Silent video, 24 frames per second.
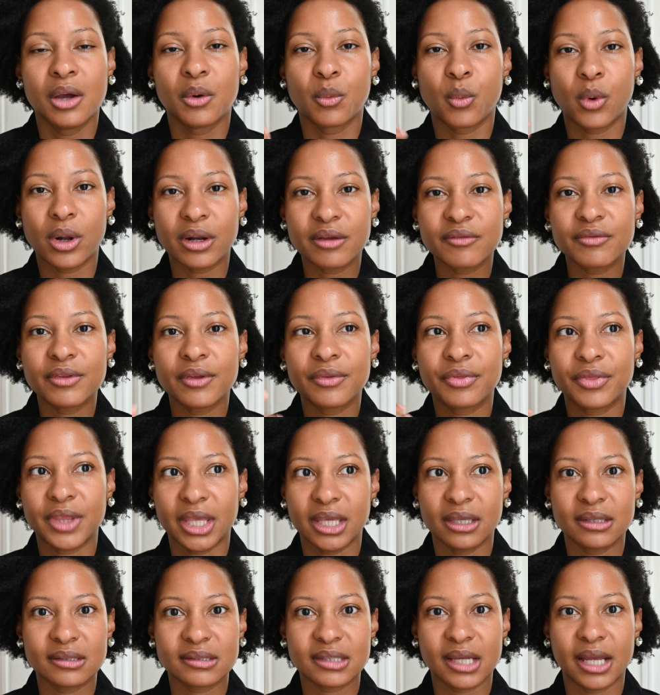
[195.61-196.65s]
One of the
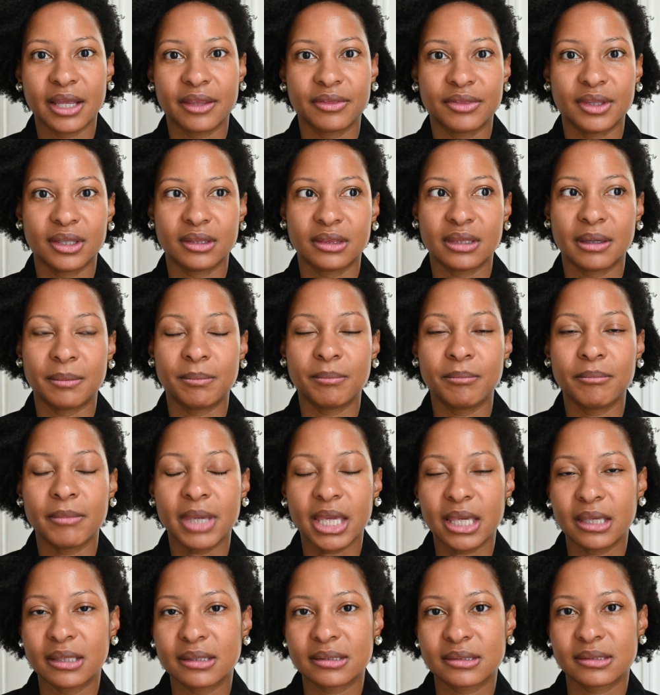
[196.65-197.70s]
things I think that
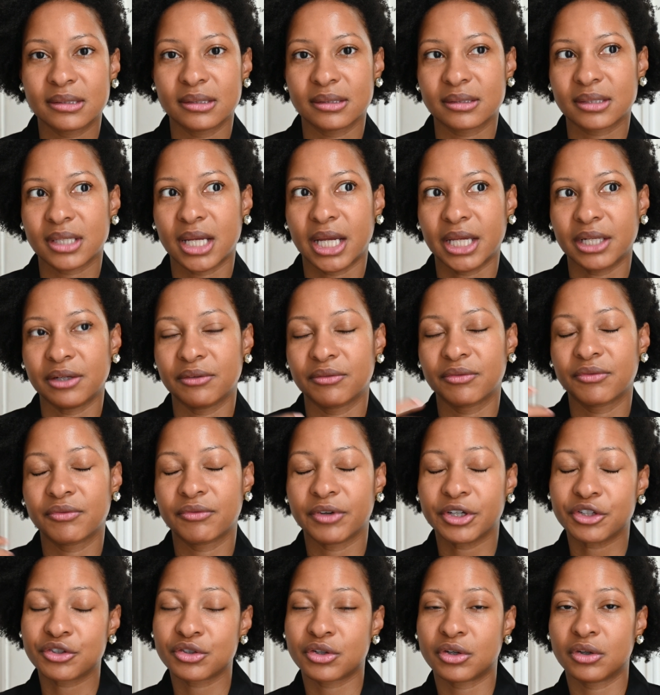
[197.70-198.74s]
makes this kind of
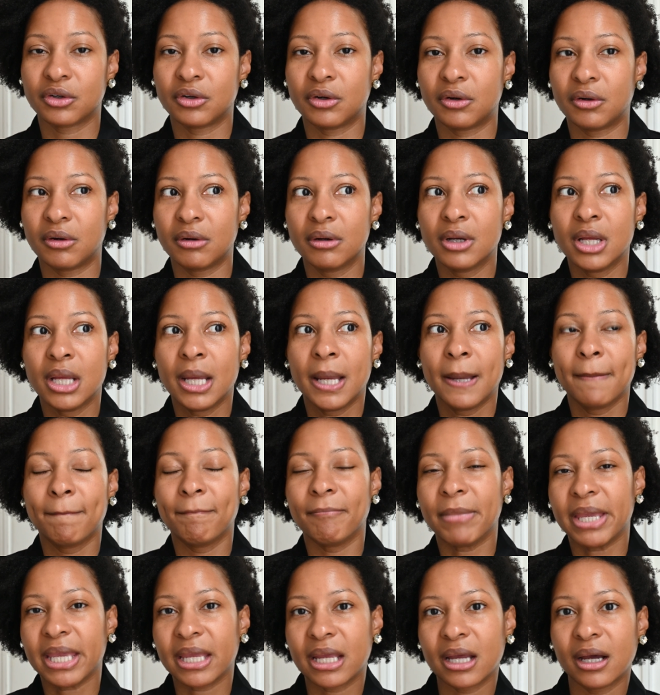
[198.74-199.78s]
French girl
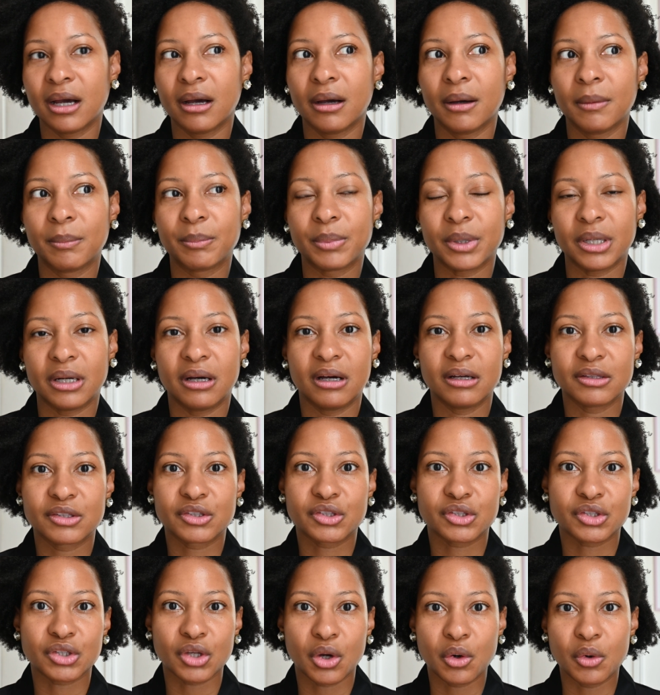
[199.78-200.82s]
makeup
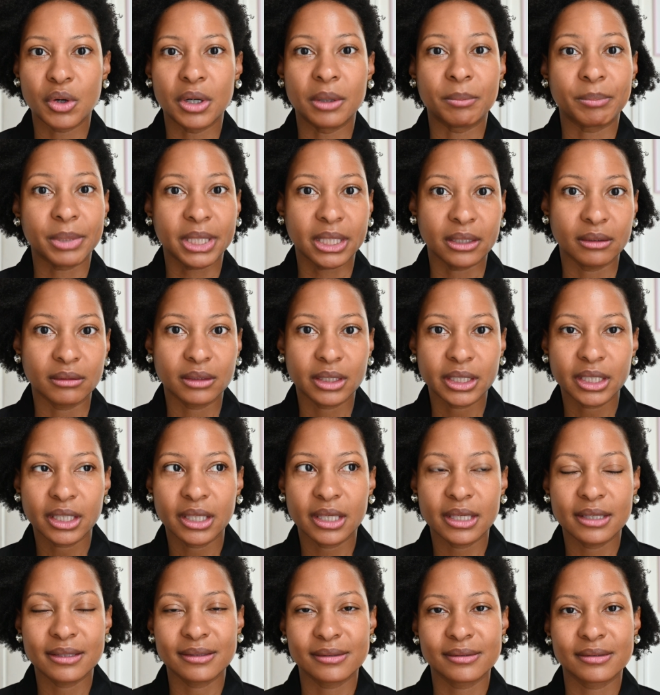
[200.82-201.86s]
so appealing
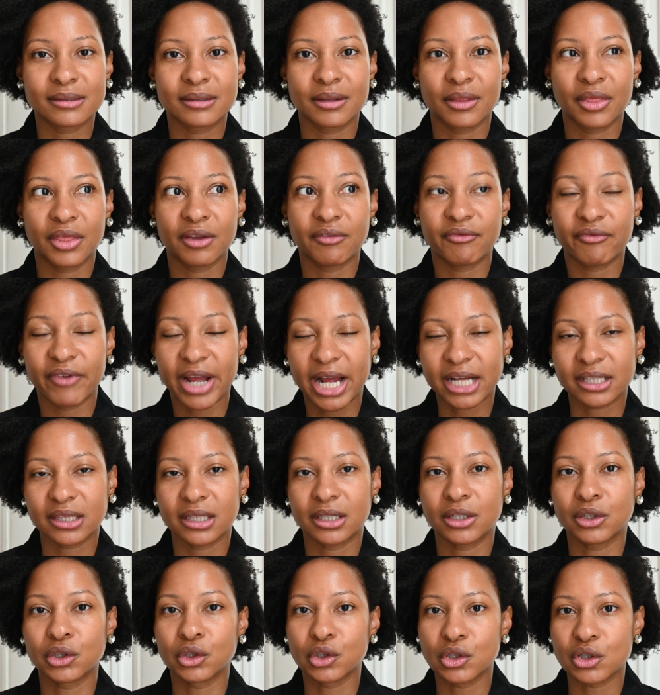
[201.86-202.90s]
is the fact that
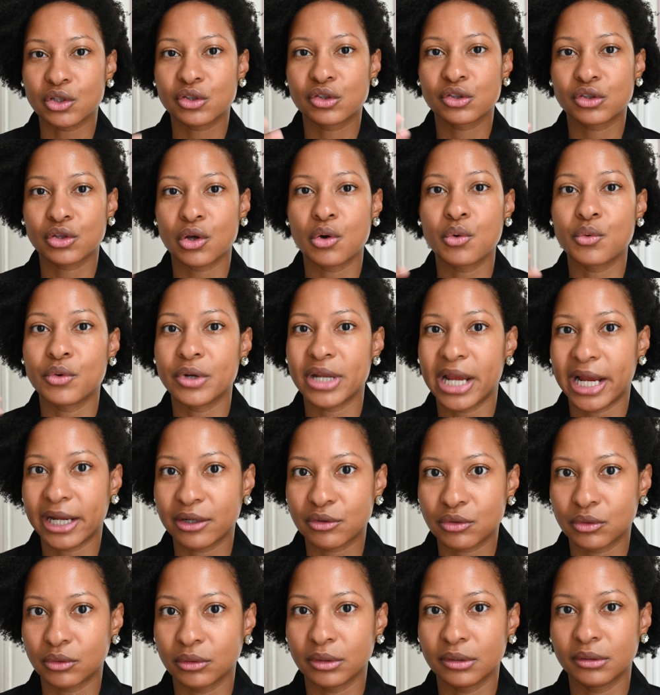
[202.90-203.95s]
it looks so
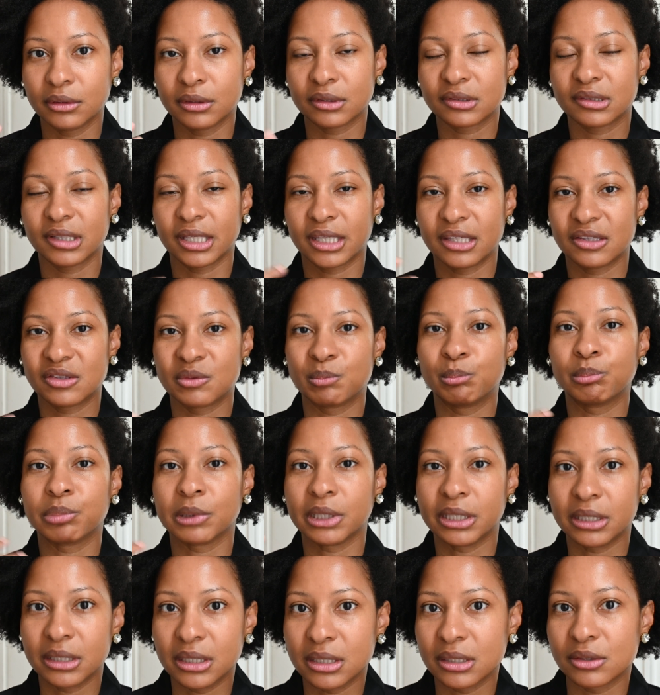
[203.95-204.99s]
natural. It looks like it's
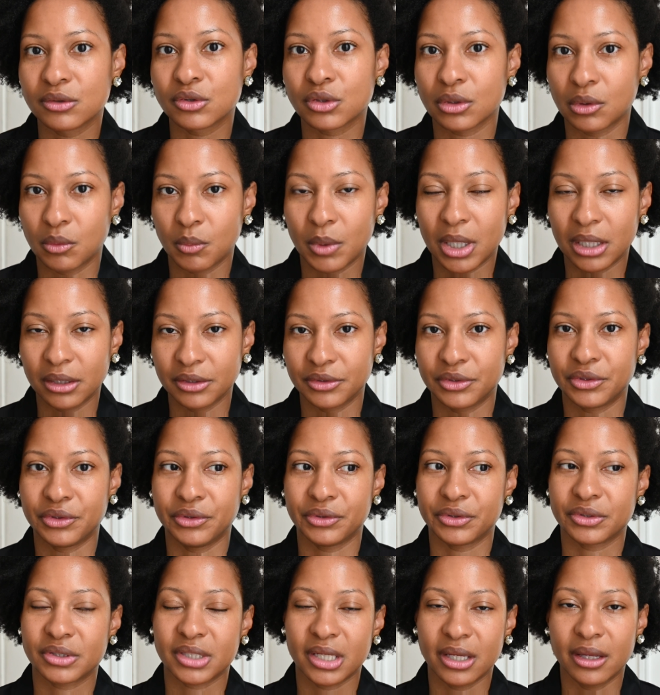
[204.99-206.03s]
blended so well into
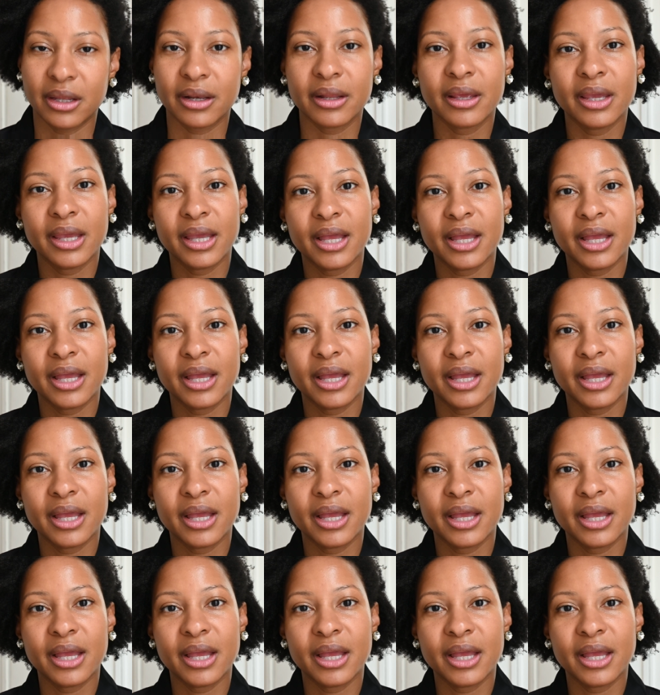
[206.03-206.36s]
your skin.